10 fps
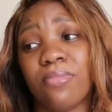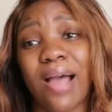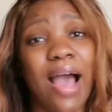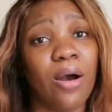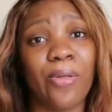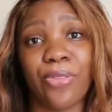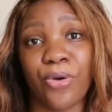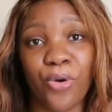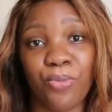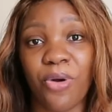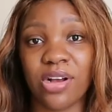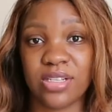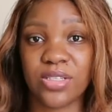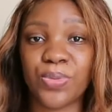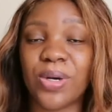how the whole
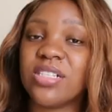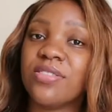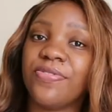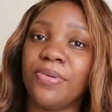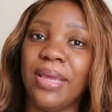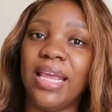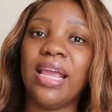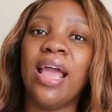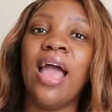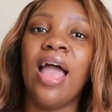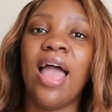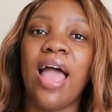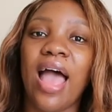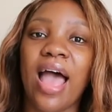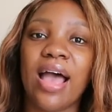process was for me
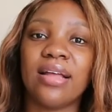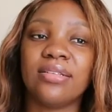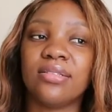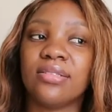and